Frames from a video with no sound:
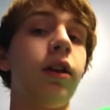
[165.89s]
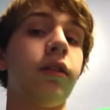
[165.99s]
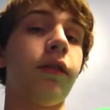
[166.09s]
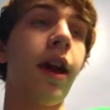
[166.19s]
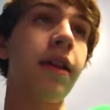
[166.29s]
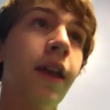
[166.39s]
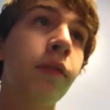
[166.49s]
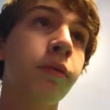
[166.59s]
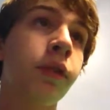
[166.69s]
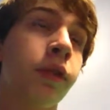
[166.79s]
So that
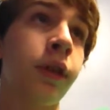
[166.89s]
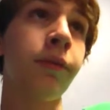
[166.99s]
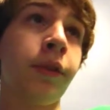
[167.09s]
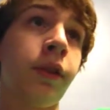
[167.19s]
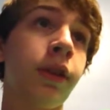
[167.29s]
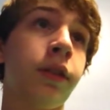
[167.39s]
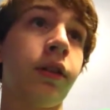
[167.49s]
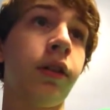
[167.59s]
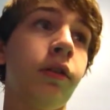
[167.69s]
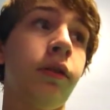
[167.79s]
that's what it's gonna be like.
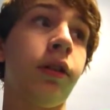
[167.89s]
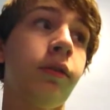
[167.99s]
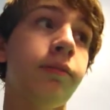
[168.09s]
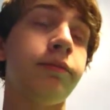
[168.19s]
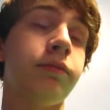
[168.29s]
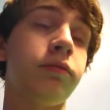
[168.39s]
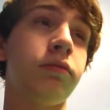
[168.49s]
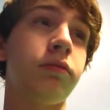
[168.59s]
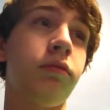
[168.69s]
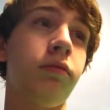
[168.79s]
So um,
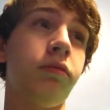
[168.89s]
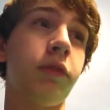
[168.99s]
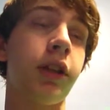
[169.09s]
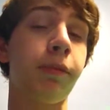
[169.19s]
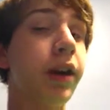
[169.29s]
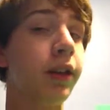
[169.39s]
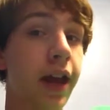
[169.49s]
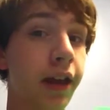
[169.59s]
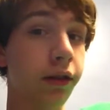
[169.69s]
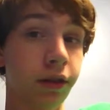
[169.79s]
expect
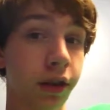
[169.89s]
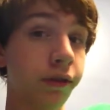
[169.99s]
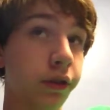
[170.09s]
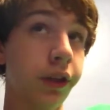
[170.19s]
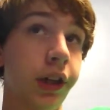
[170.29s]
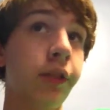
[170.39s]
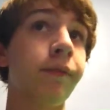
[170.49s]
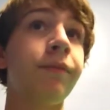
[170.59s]
that stuff. Okay.